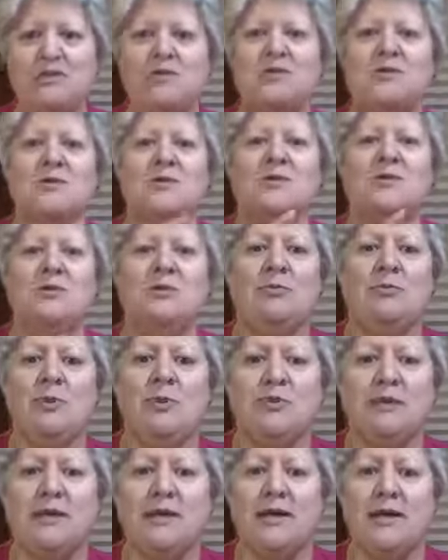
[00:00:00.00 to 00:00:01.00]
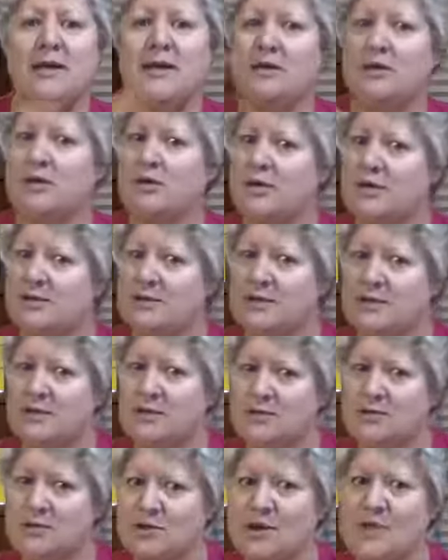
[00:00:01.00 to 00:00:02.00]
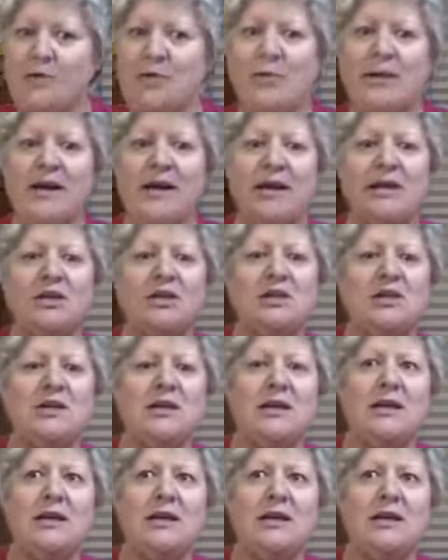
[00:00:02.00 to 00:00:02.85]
There's also a posting in the Crazy Deals travel page,